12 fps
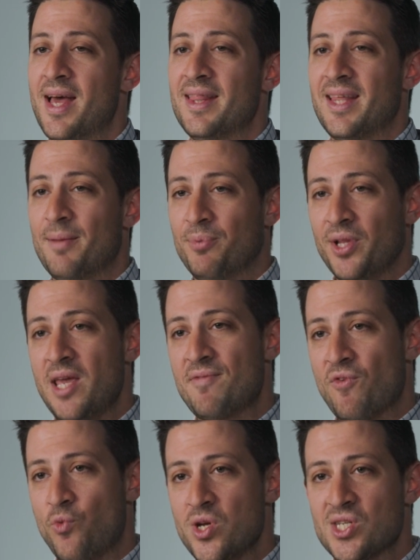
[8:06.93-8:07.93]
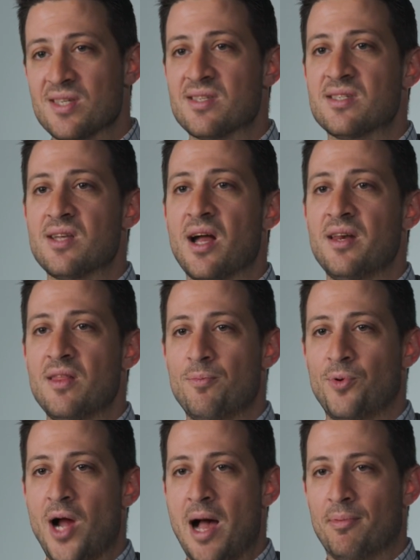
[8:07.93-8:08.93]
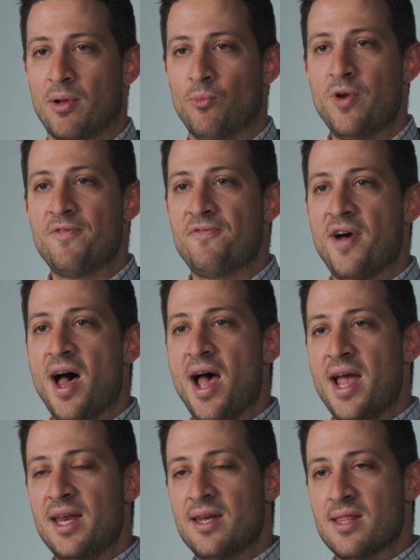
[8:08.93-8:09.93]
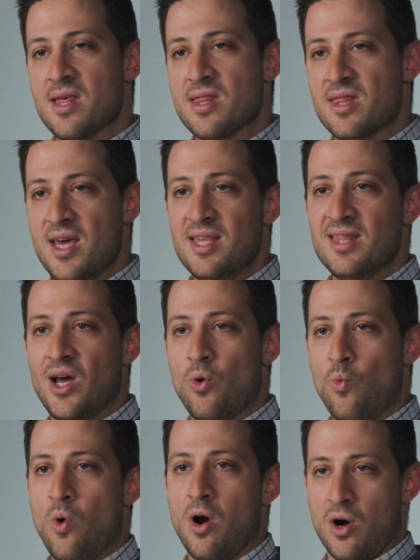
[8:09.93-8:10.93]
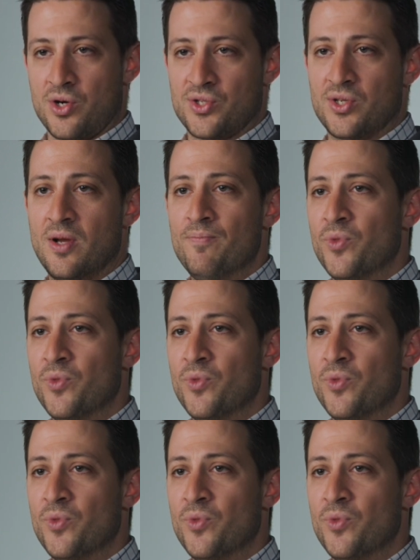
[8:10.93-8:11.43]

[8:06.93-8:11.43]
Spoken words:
that believe if we just study the problem, we find the thing that works,